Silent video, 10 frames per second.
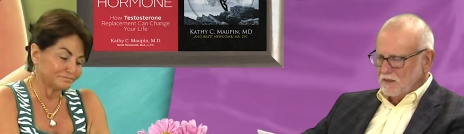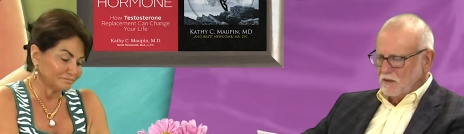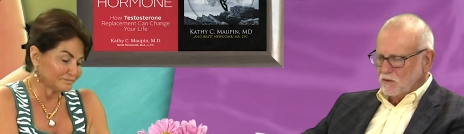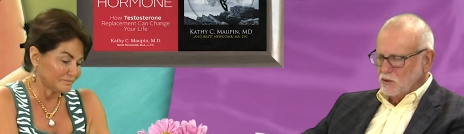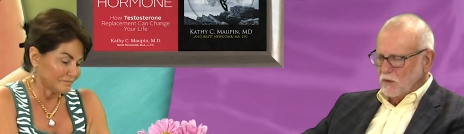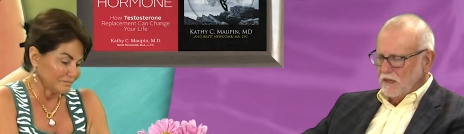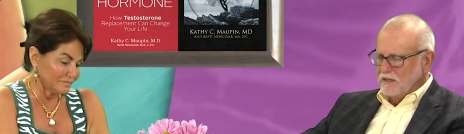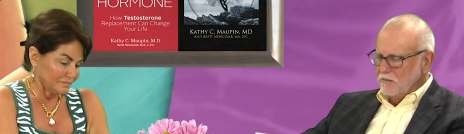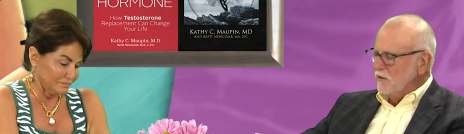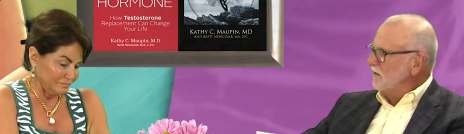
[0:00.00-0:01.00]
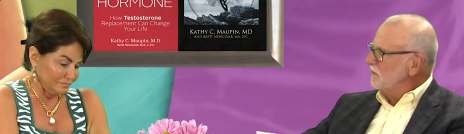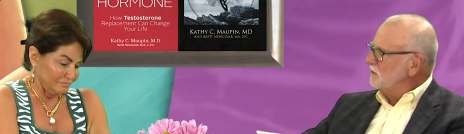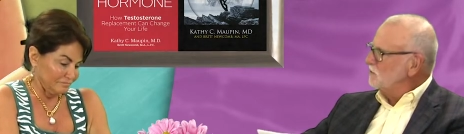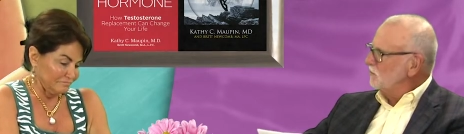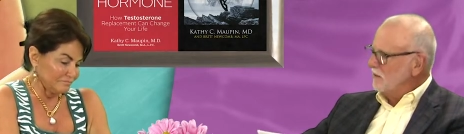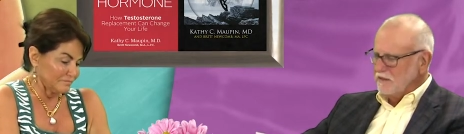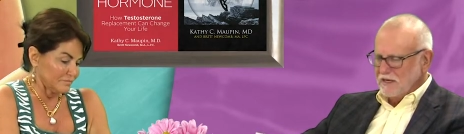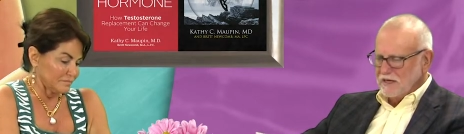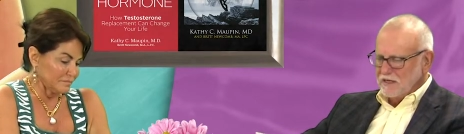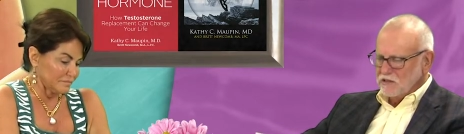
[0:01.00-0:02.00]
Speaker 1: So swelling and puffiness around
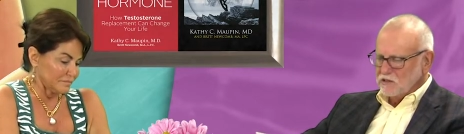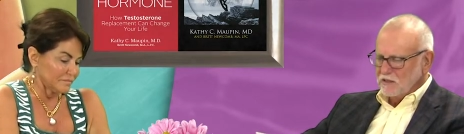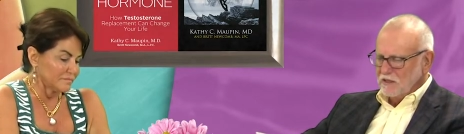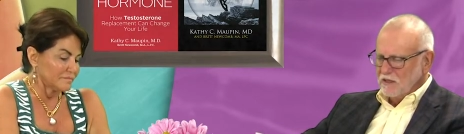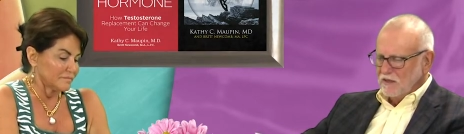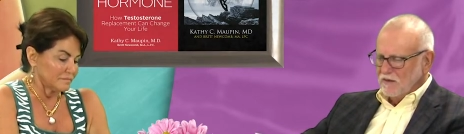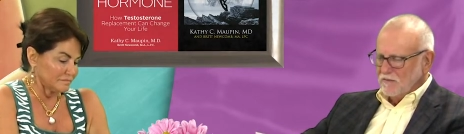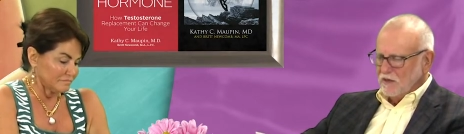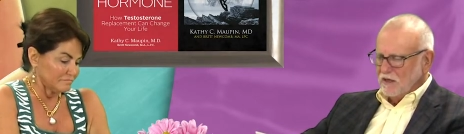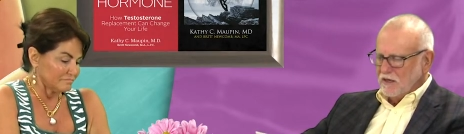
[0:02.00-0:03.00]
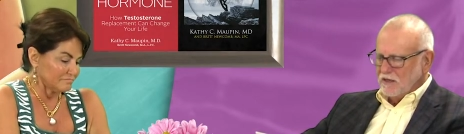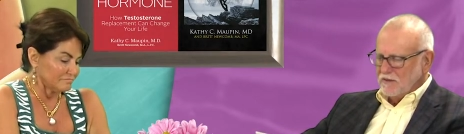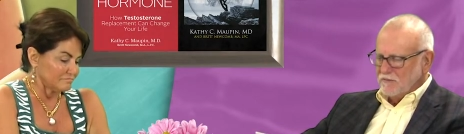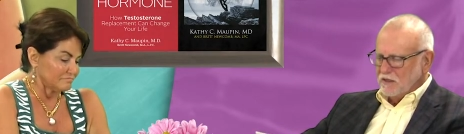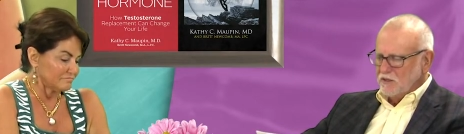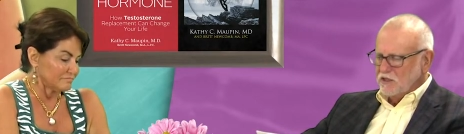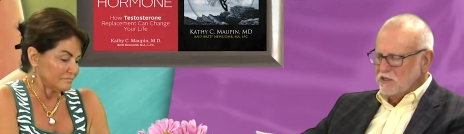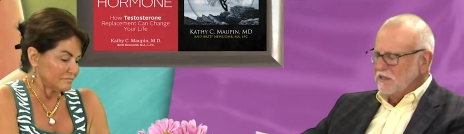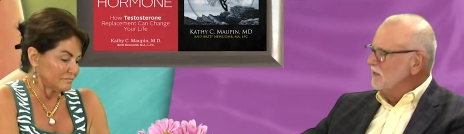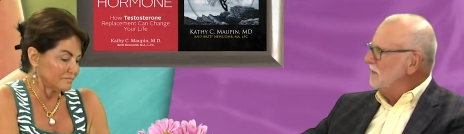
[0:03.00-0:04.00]
the eyes, uh,
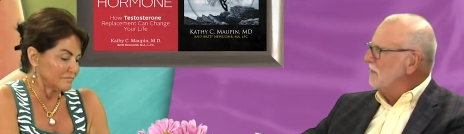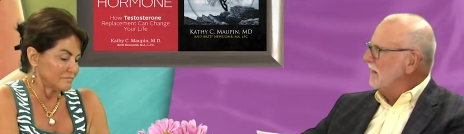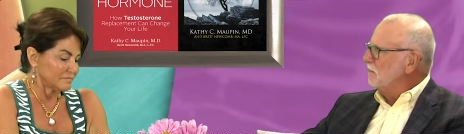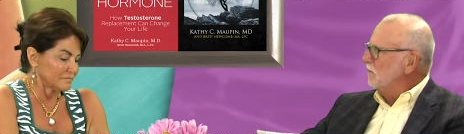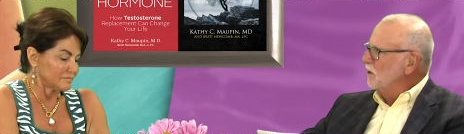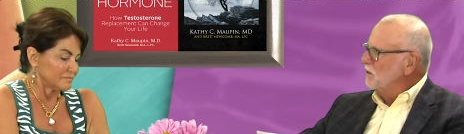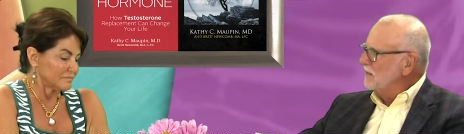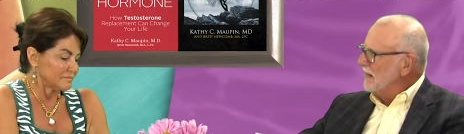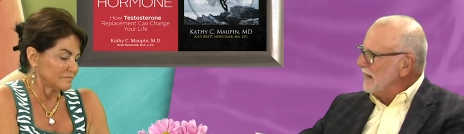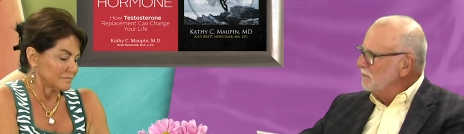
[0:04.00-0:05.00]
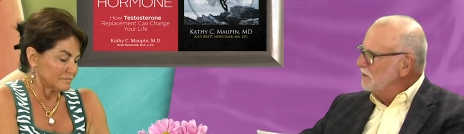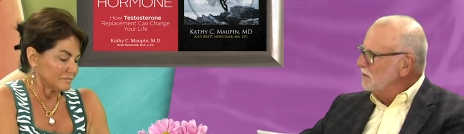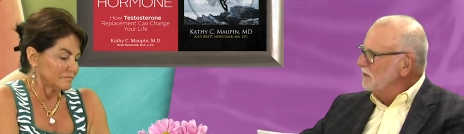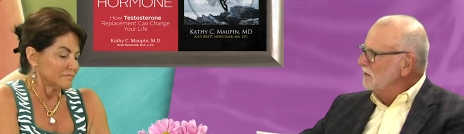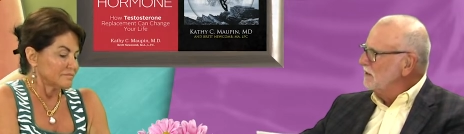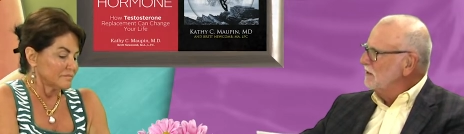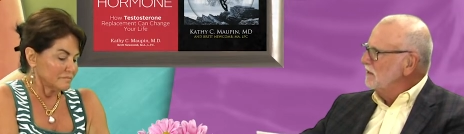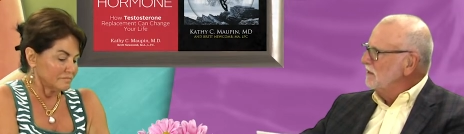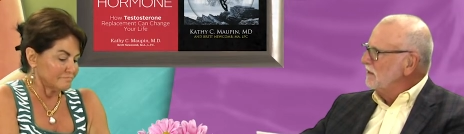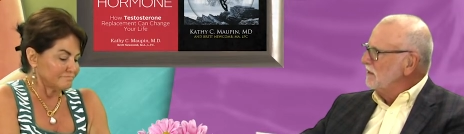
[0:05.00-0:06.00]
distended and bloated abdomen.
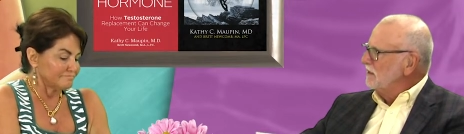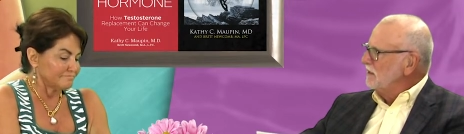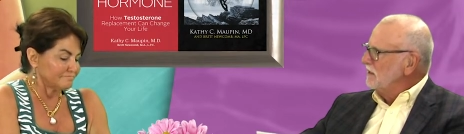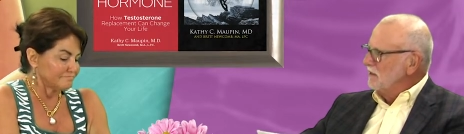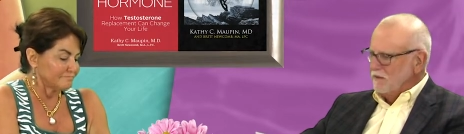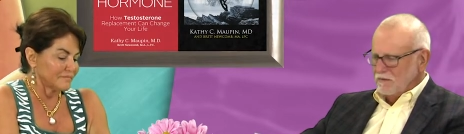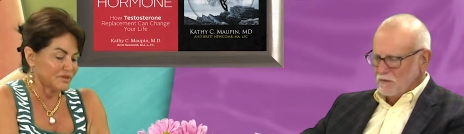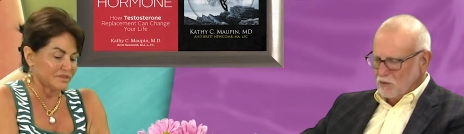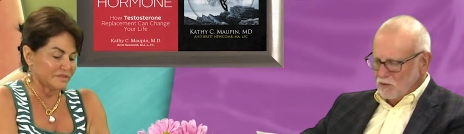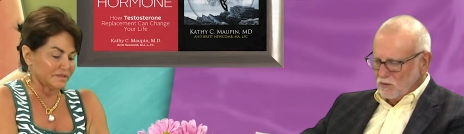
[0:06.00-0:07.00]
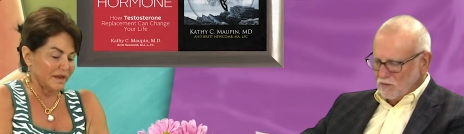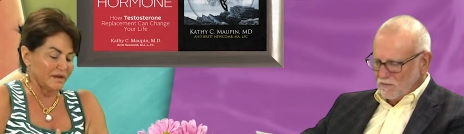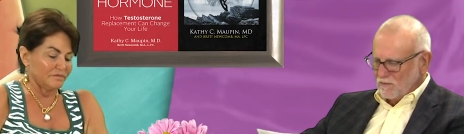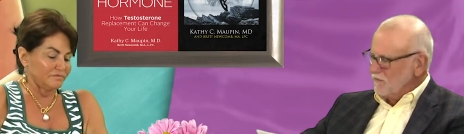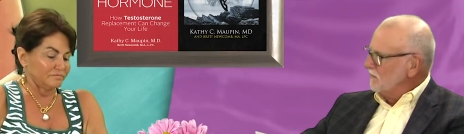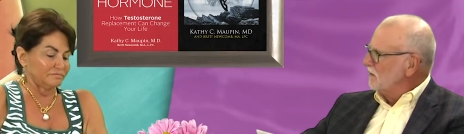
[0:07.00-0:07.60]
Speaker 2: Mm-hmm. Just kind of